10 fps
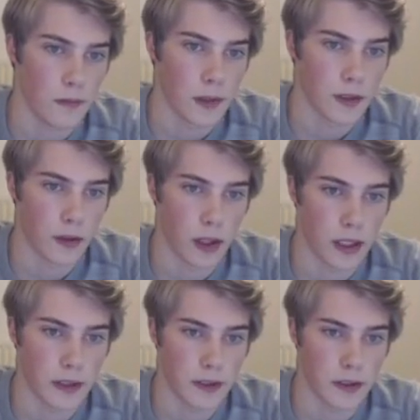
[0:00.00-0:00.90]
So
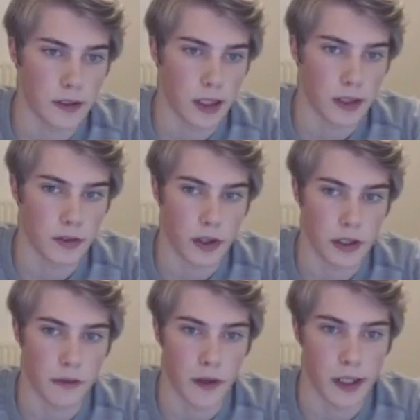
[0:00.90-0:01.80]
let's let's try
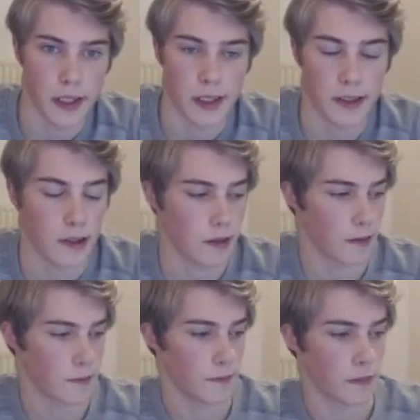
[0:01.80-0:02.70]
to find that.
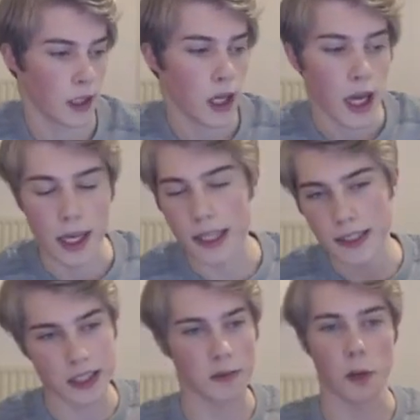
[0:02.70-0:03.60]
And this
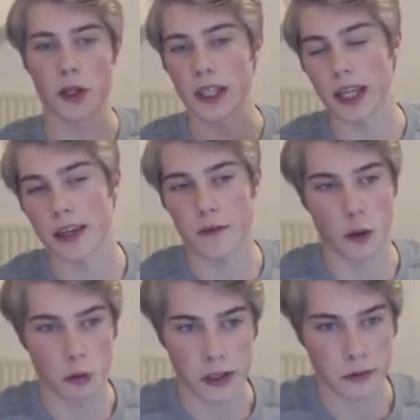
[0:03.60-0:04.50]
is one that I've
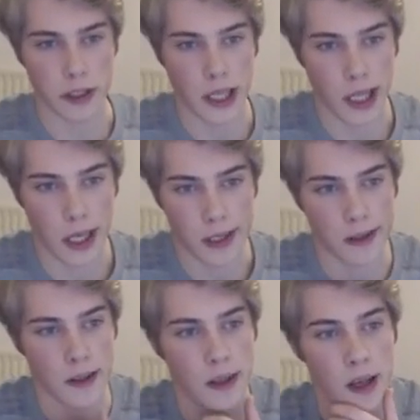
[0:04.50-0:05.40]
always really
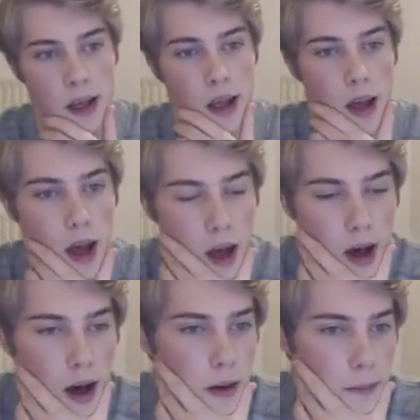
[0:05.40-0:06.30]
liked.
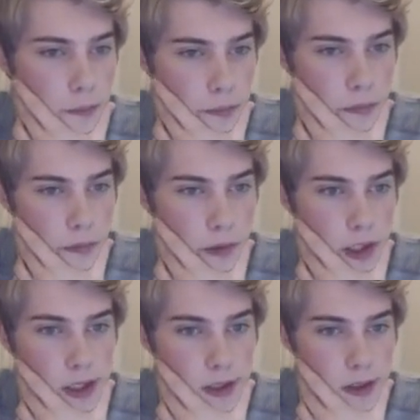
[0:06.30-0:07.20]
Um,
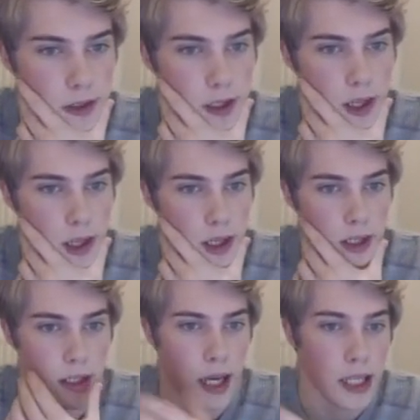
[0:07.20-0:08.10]
this
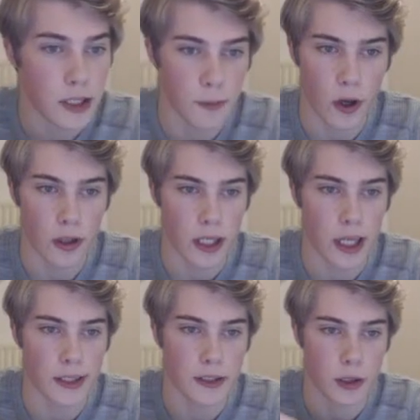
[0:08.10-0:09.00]
uh, H-pawn
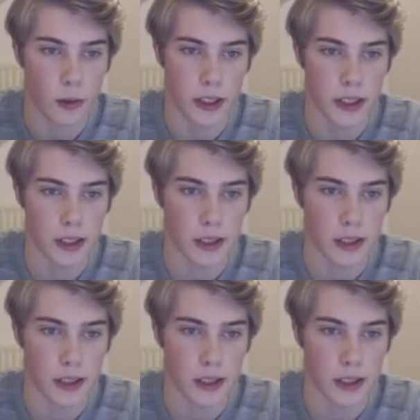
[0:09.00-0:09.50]
against the queen.